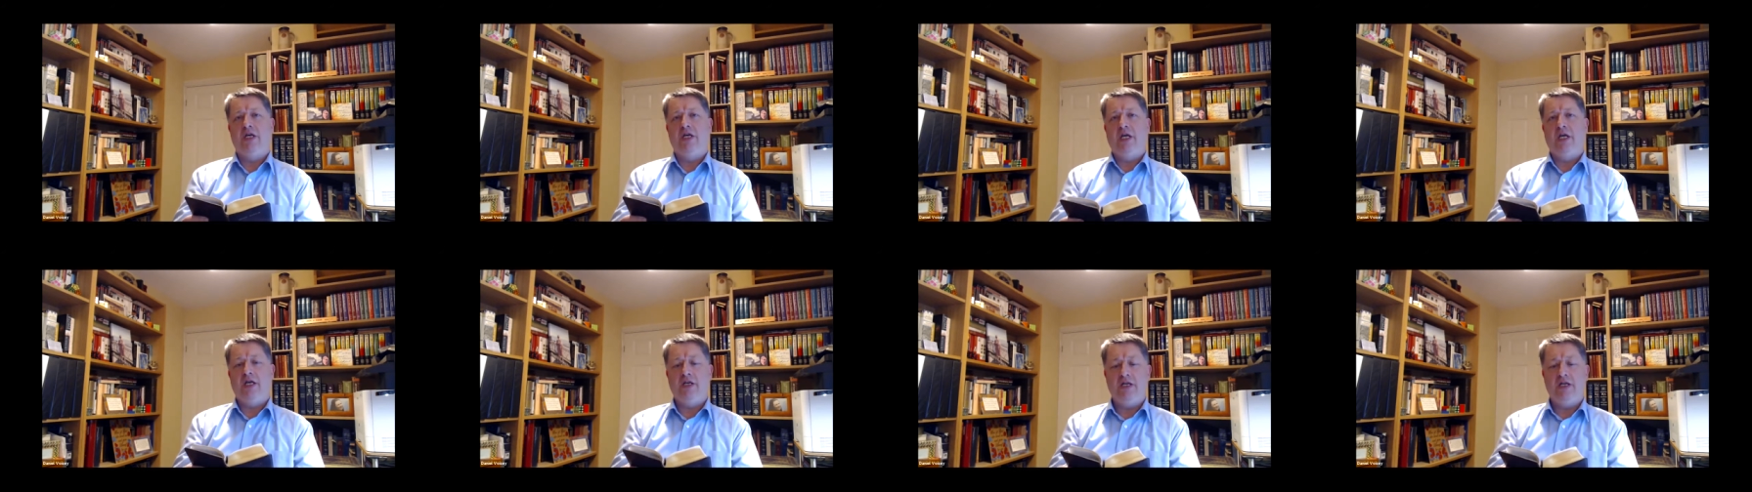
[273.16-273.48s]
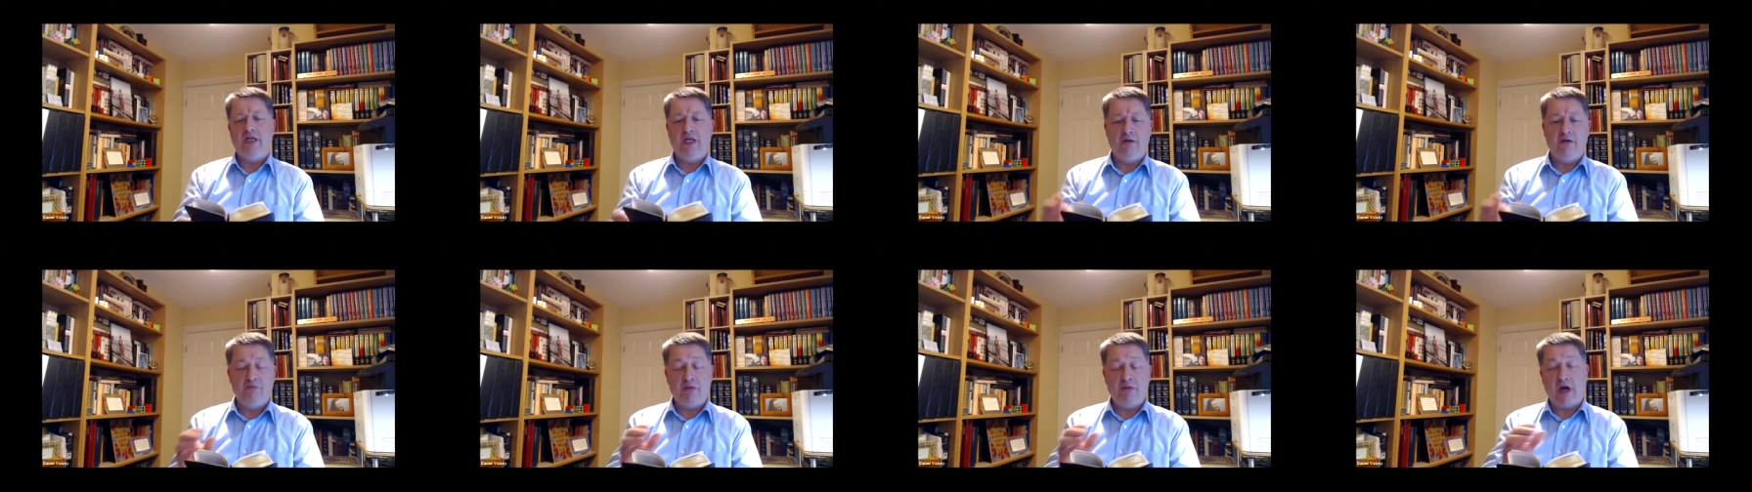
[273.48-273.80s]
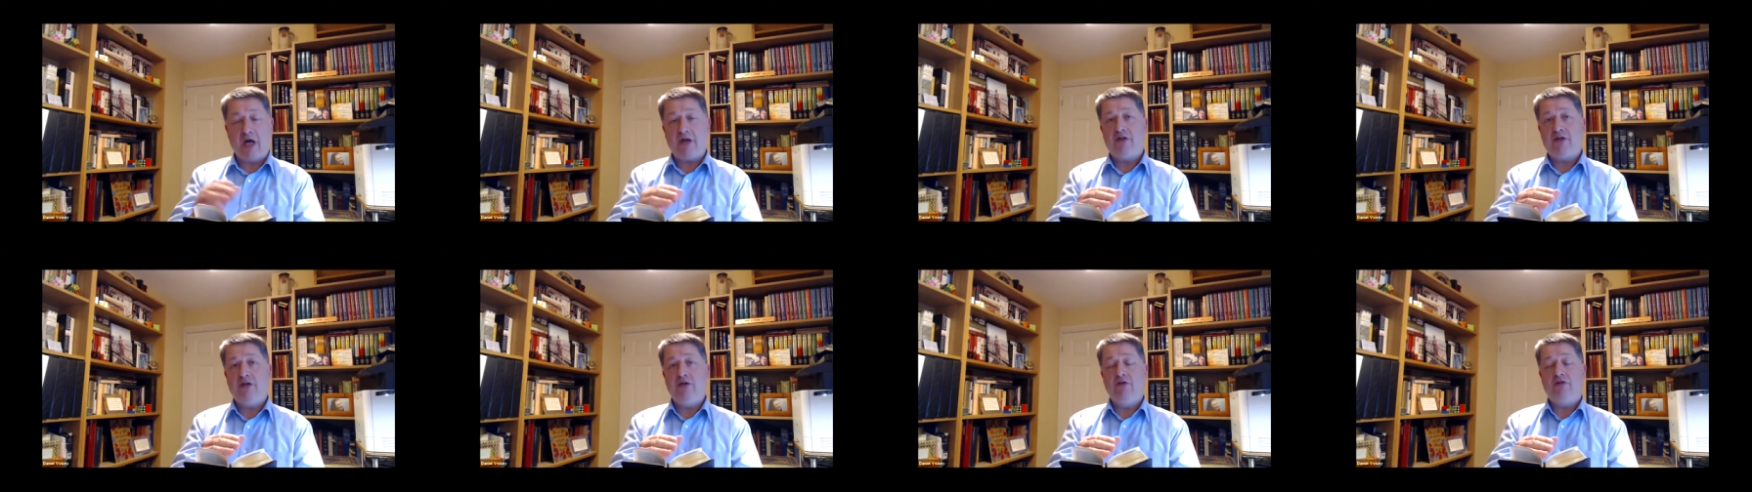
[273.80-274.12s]
In
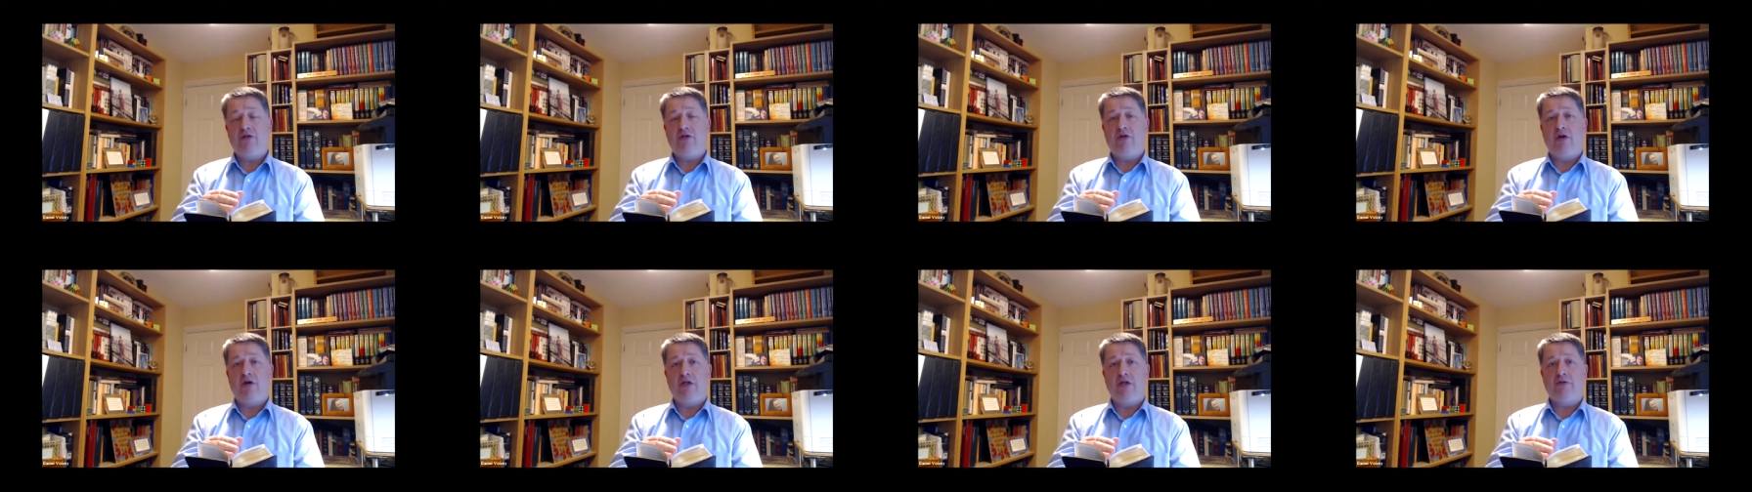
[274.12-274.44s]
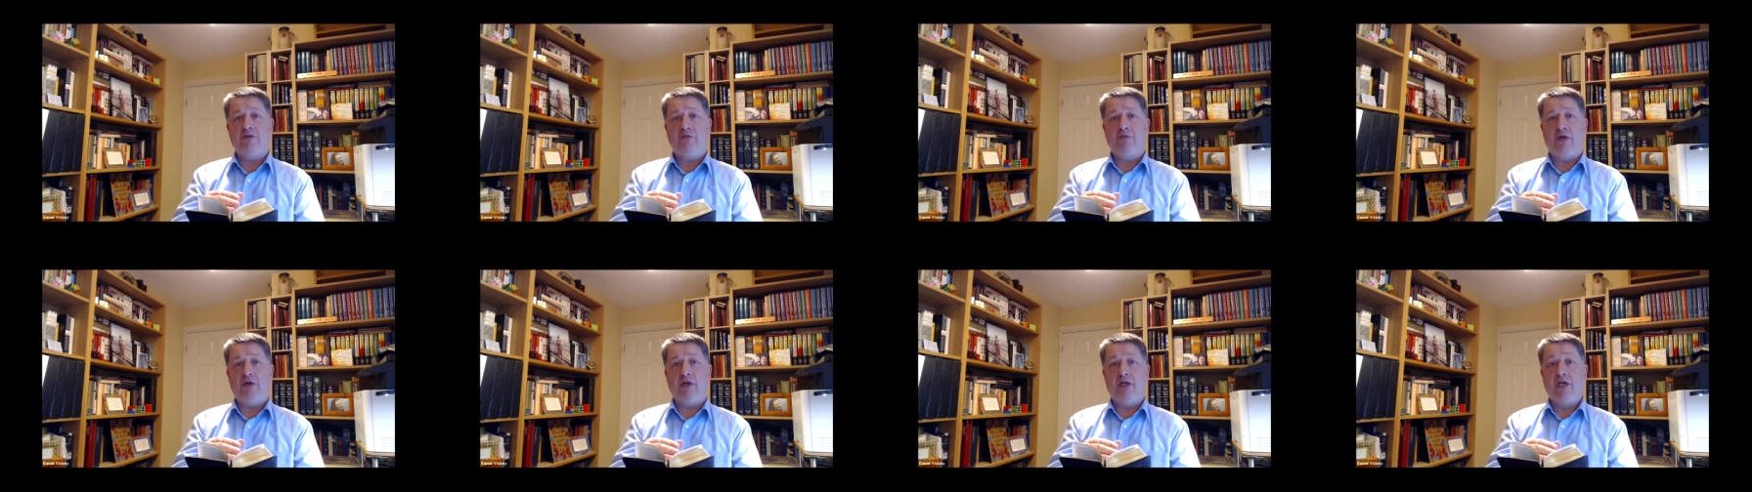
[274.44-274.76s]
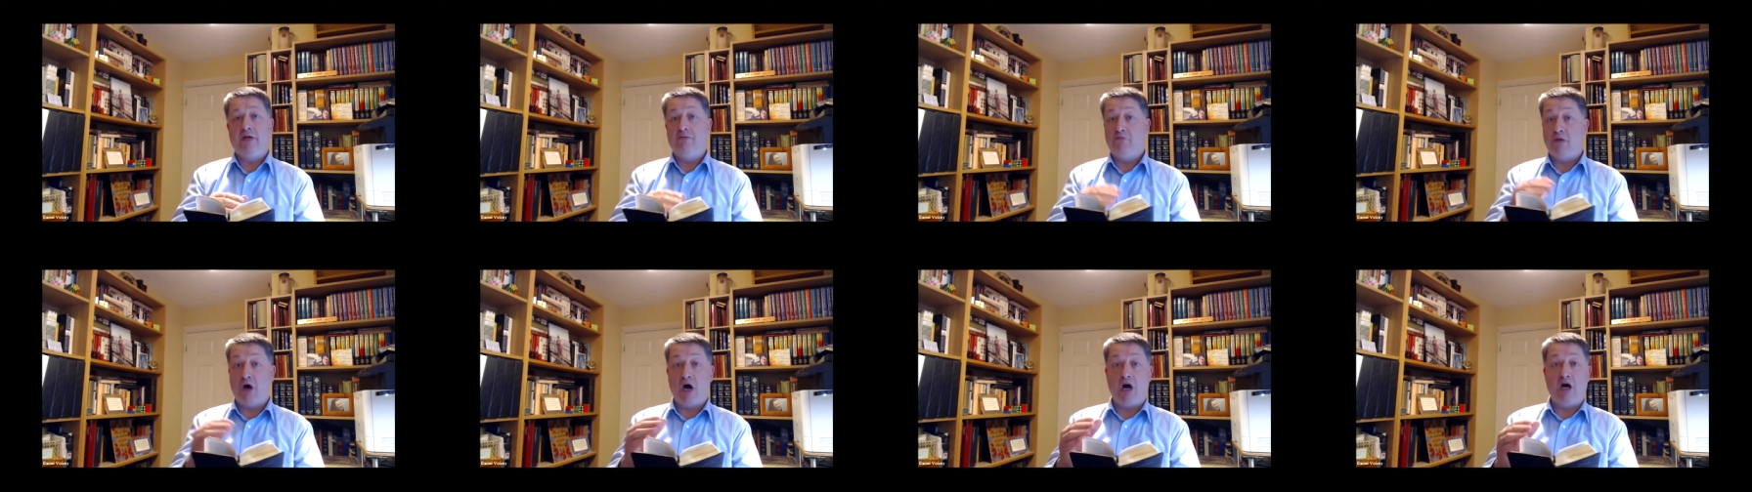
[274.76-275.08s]
Matthew's Gospel
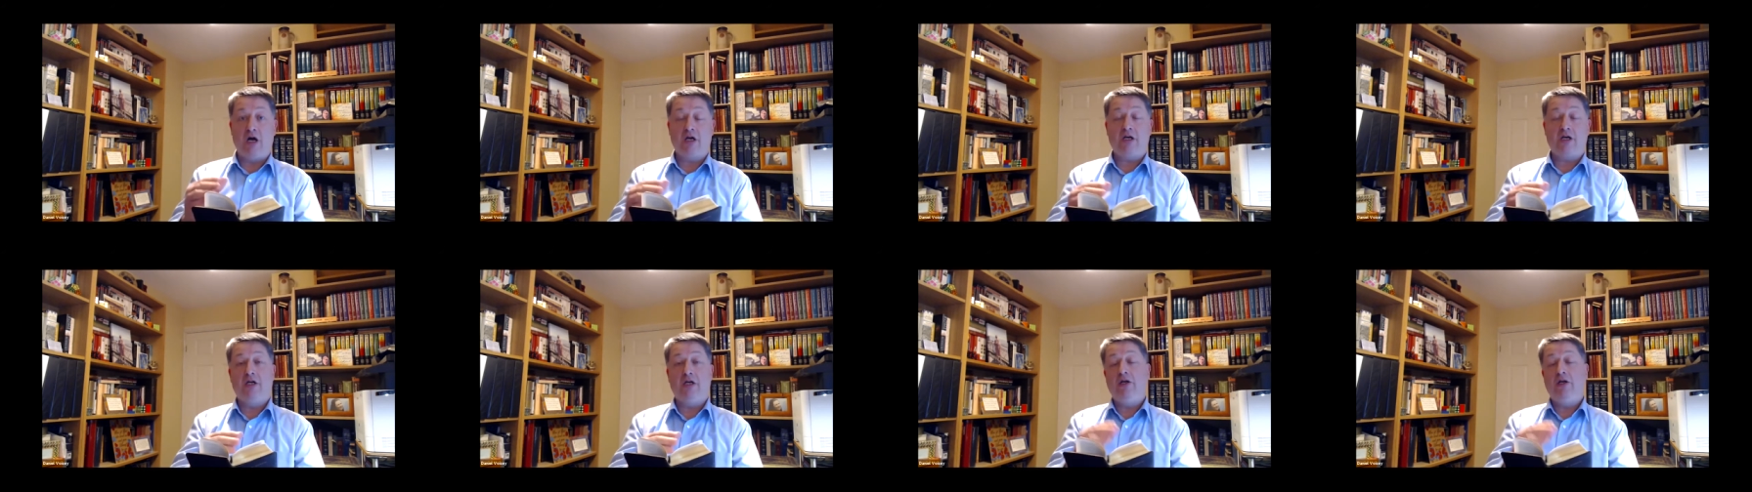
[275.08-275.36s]
and Mark